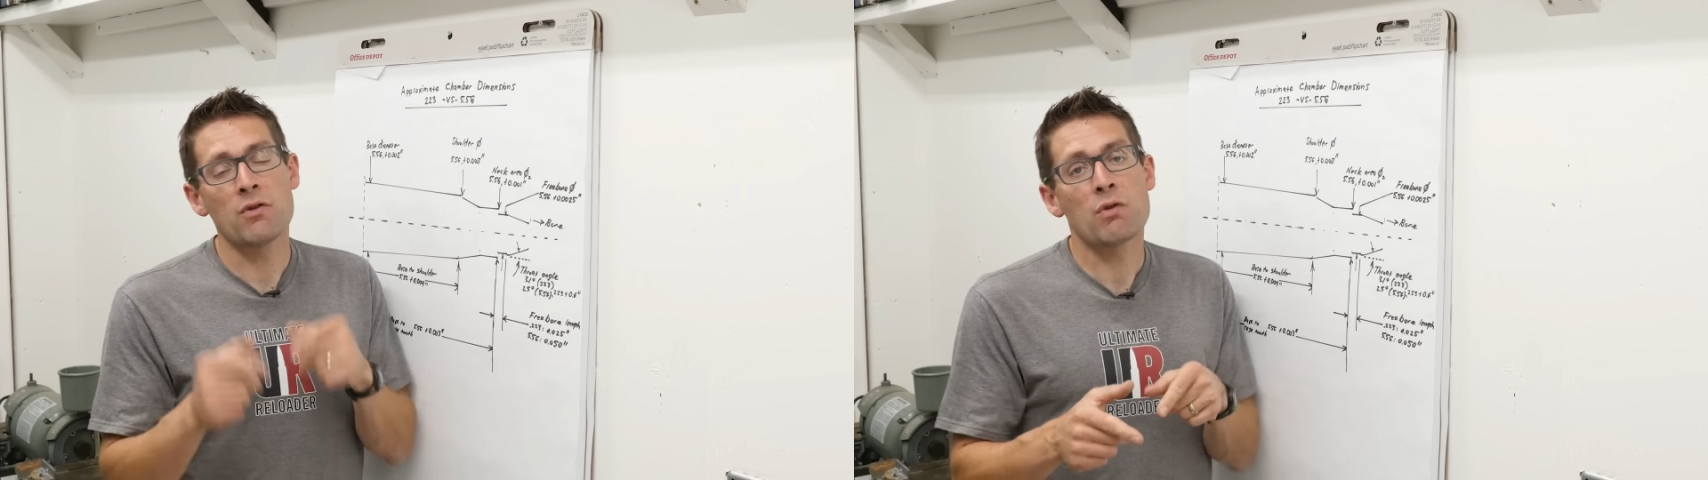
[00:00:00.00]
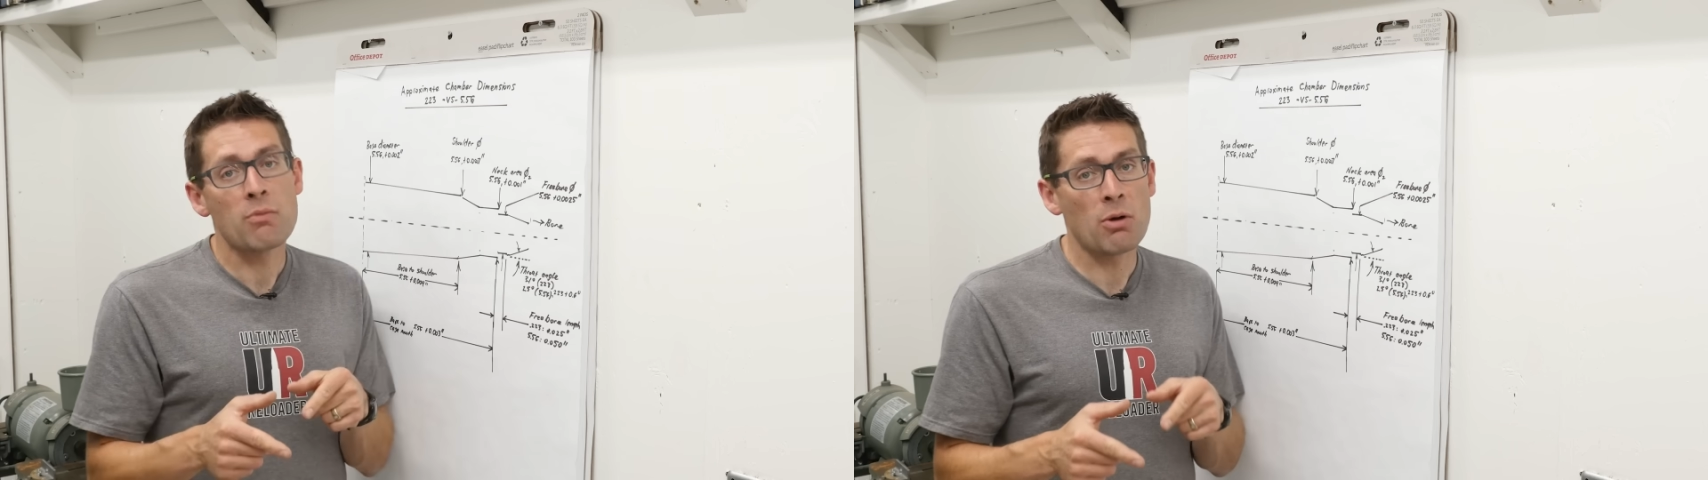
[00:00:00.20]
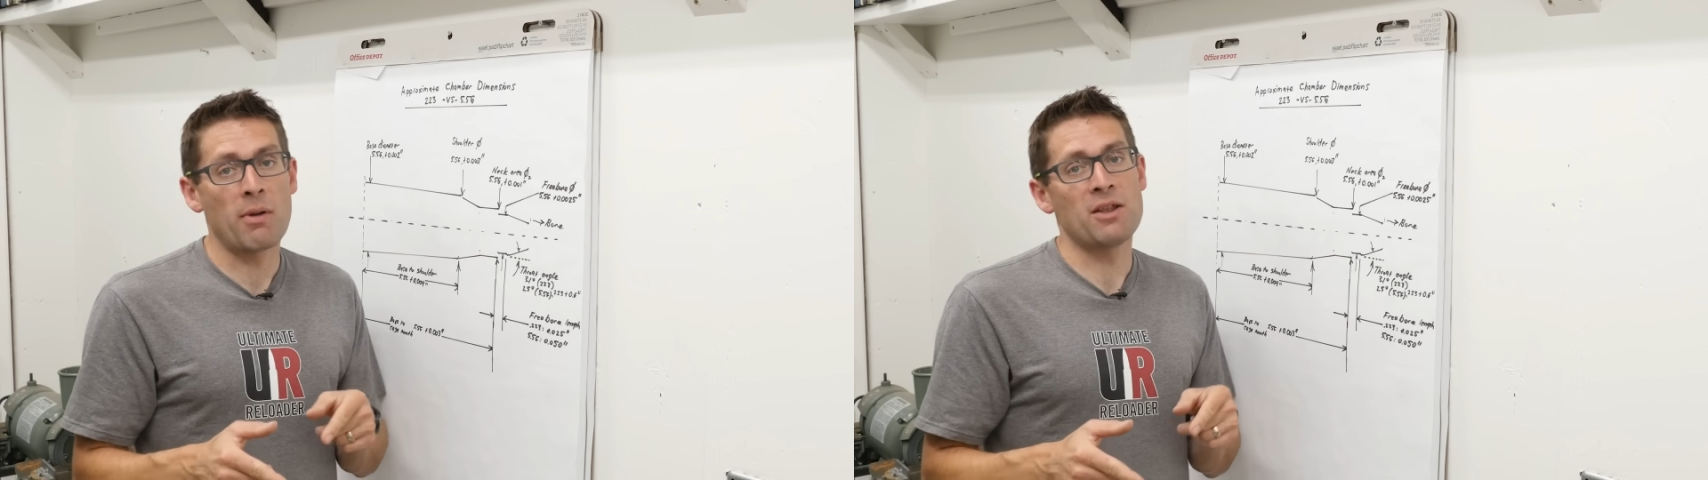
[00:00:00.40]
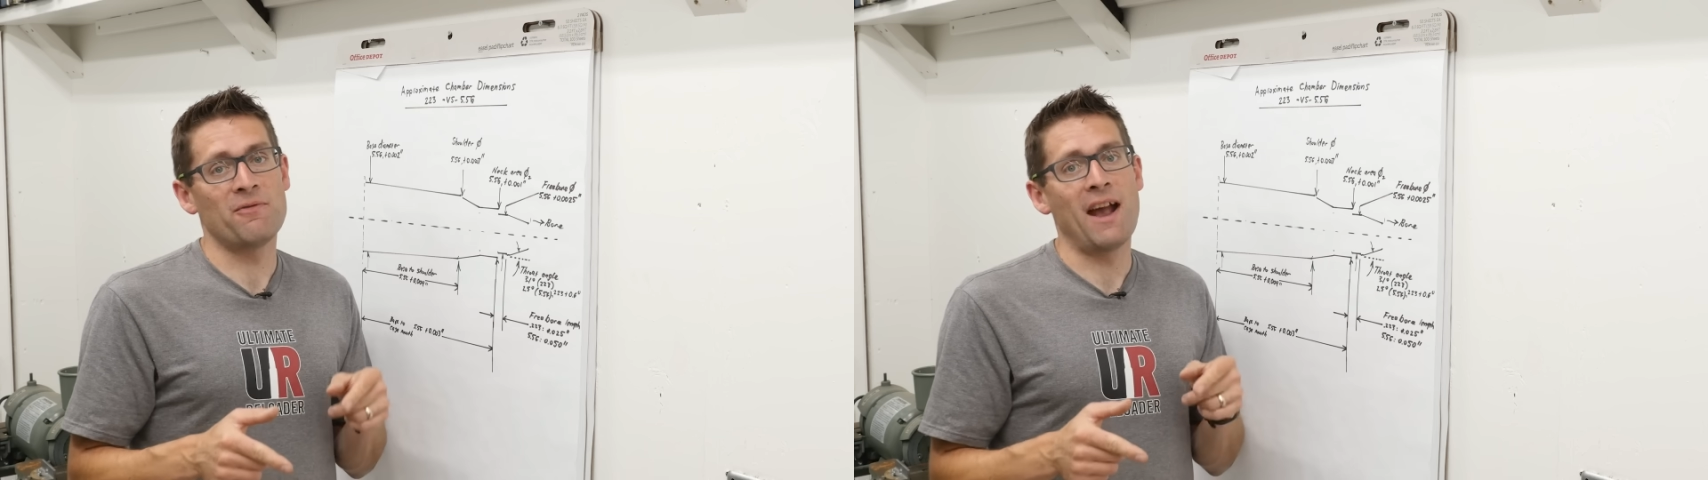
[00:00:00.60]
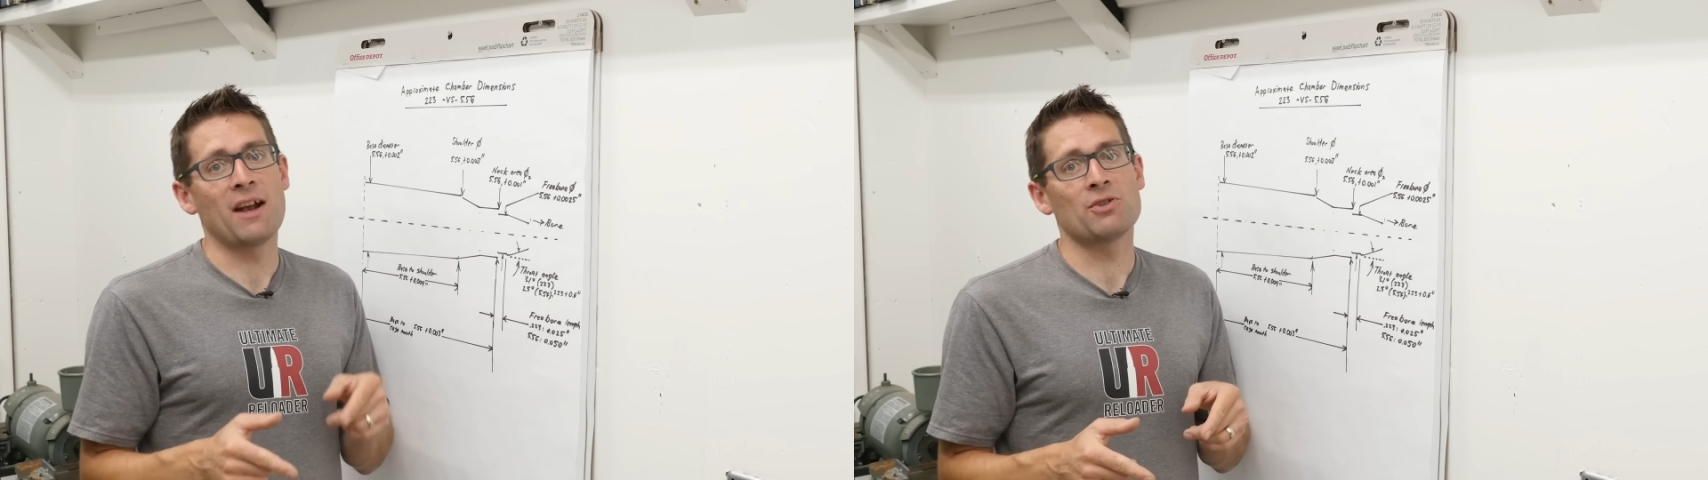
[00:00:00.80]
reamer
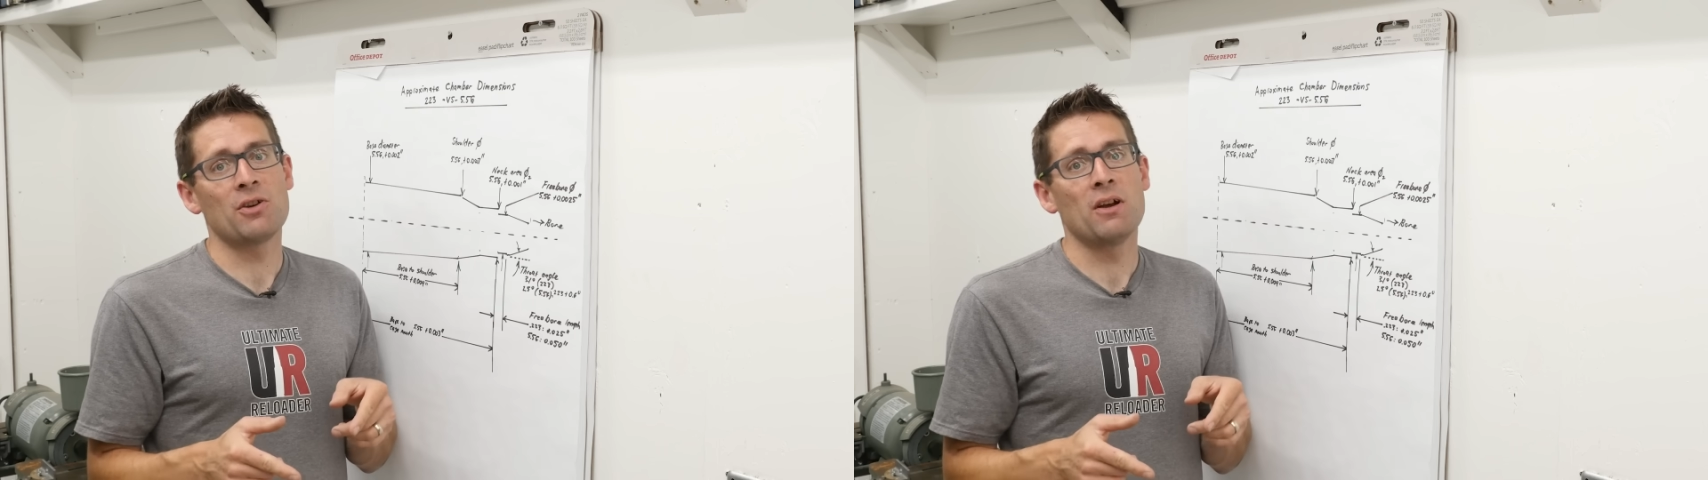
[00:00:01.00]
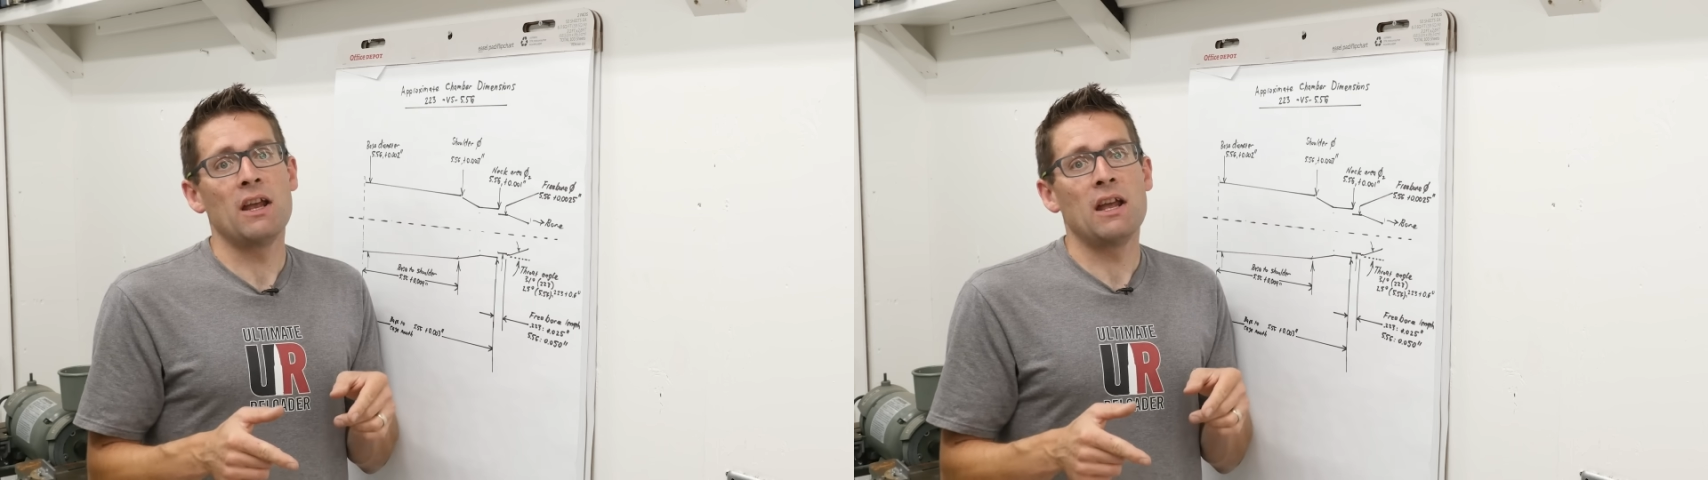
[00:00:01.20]
manufacturer